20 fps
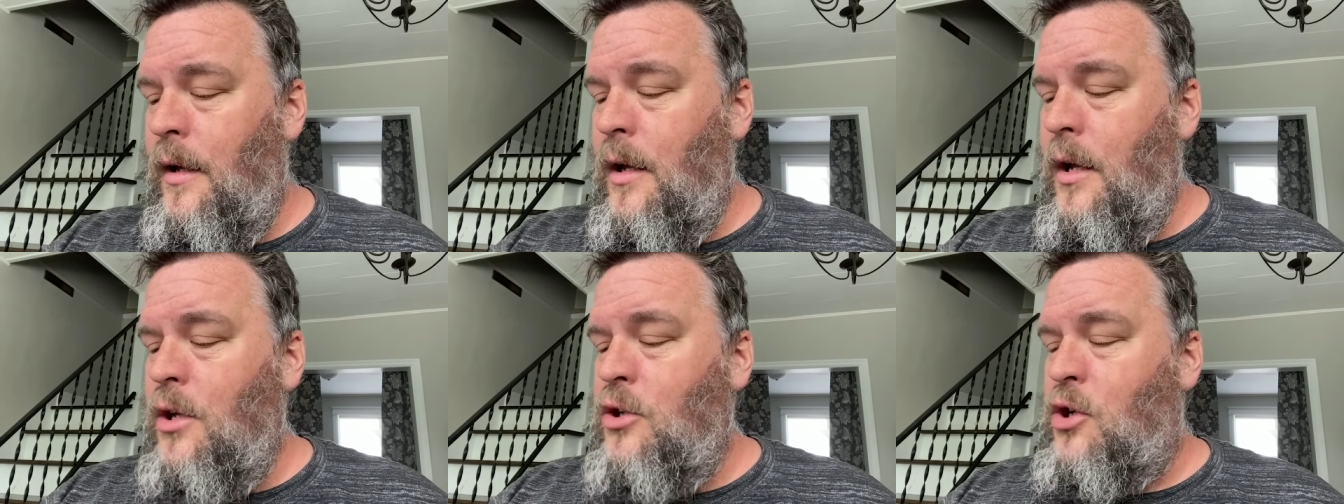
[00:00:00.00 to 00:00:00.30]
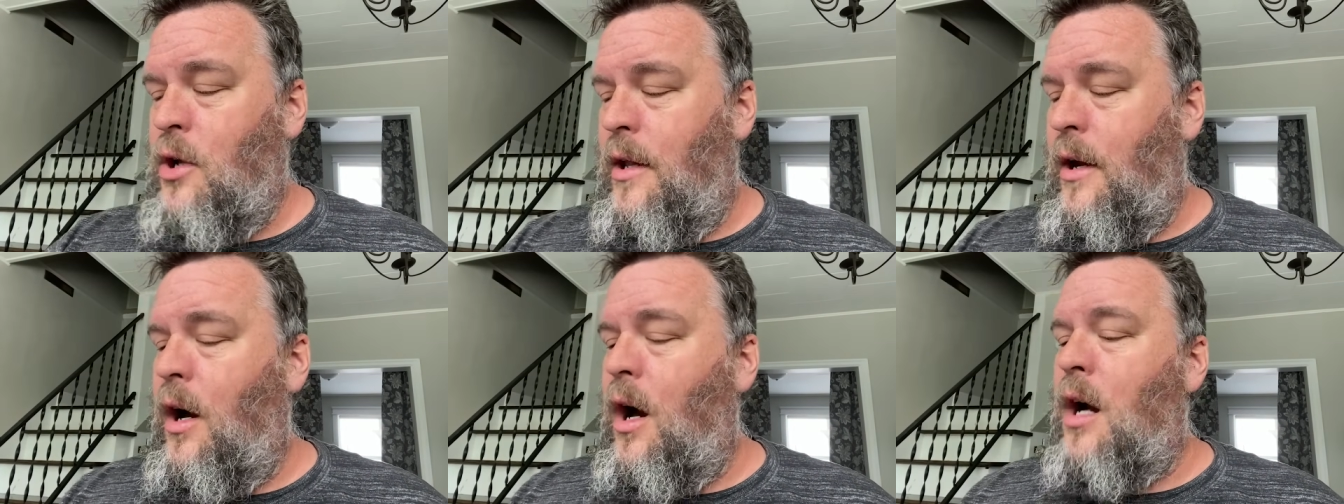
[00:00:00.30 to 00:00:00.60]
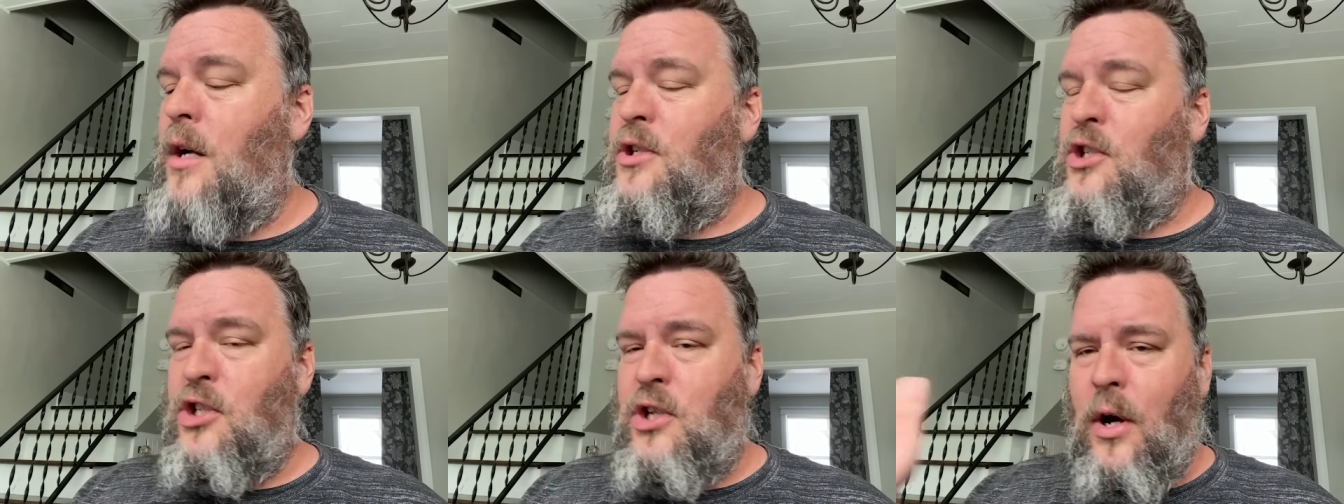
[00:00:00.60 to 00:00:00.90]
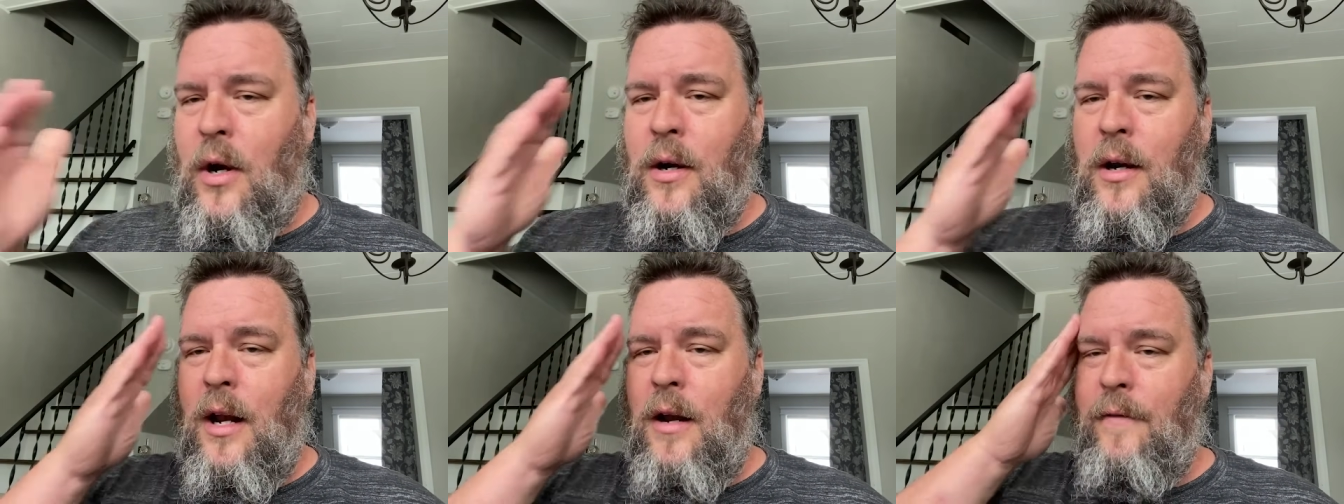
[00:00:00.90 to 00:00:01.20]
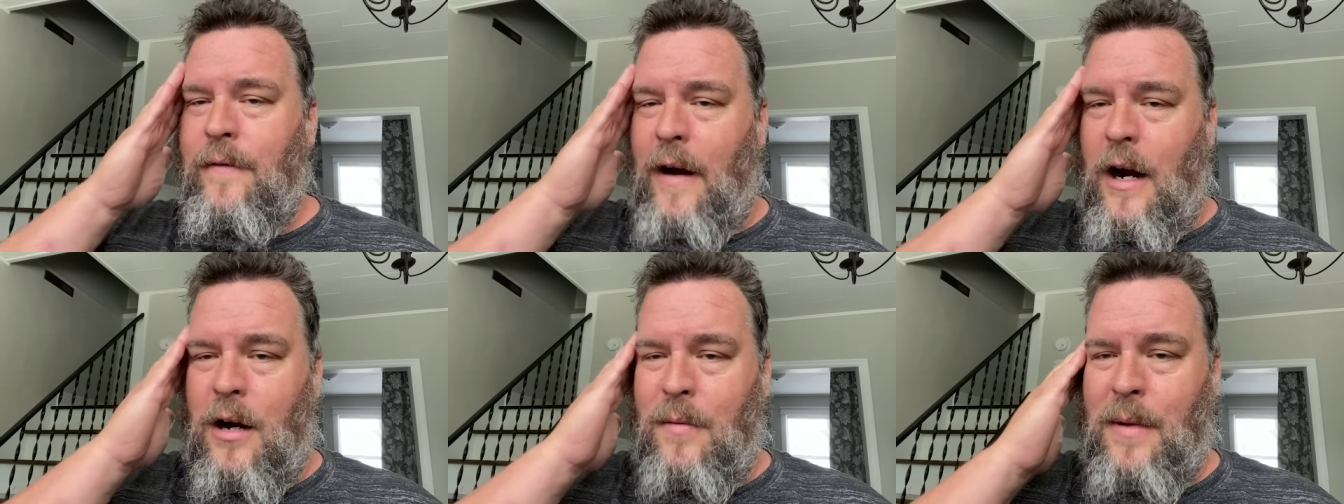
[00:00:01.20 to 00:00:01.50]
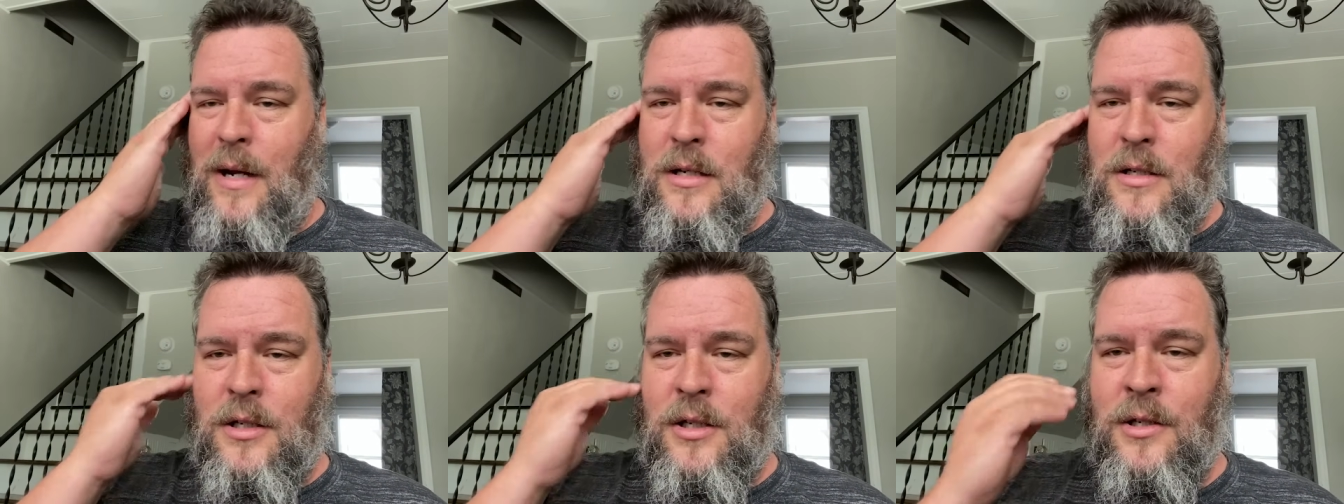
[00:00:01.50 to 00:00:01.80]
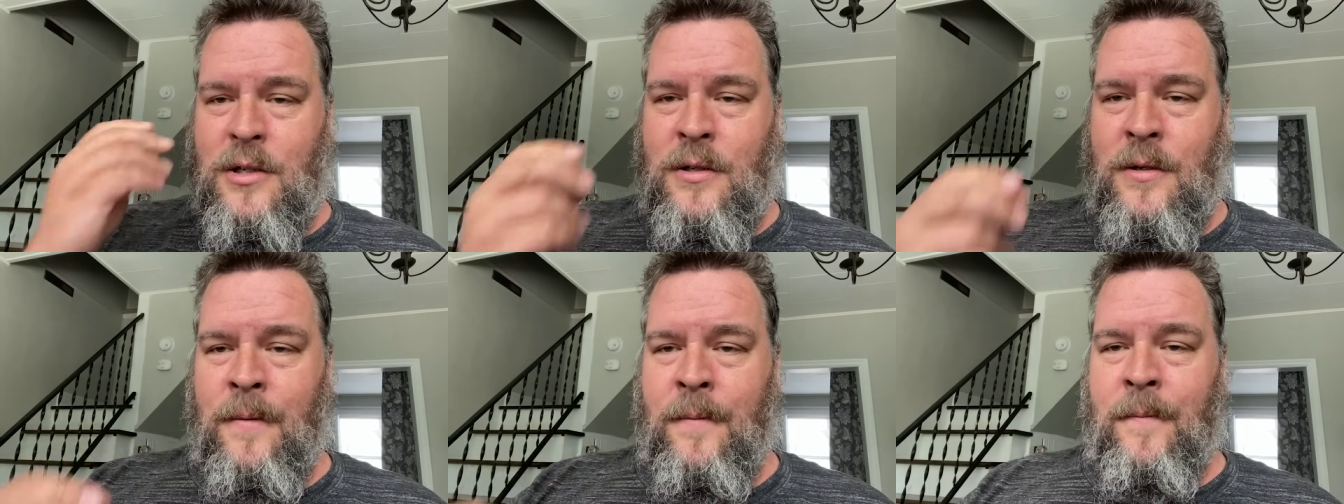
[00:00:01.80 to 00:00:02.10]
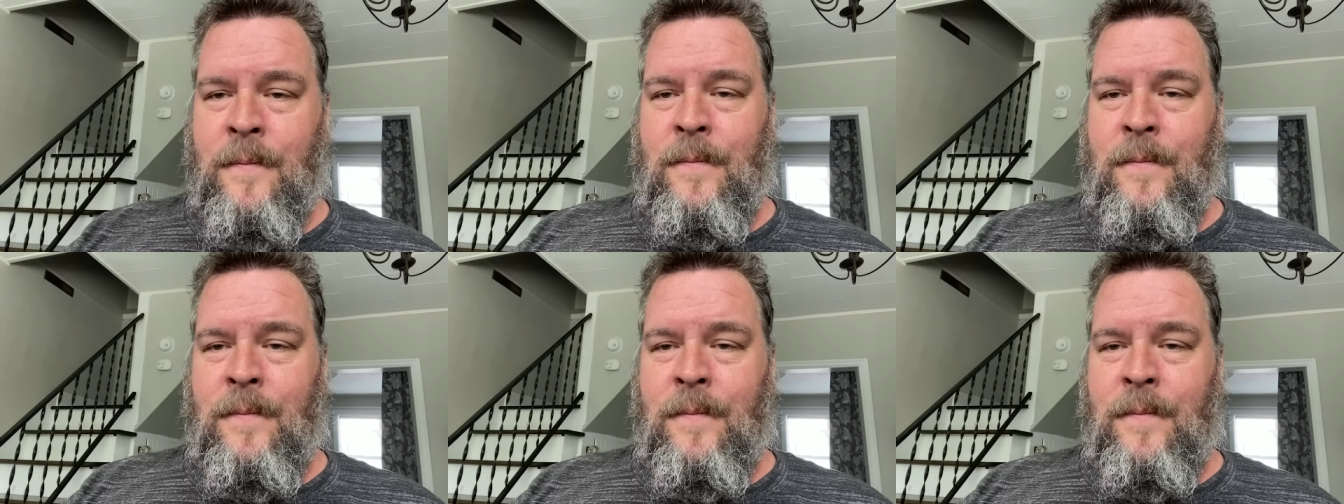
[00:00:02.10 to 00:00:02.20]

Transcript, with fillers: So there are certain environments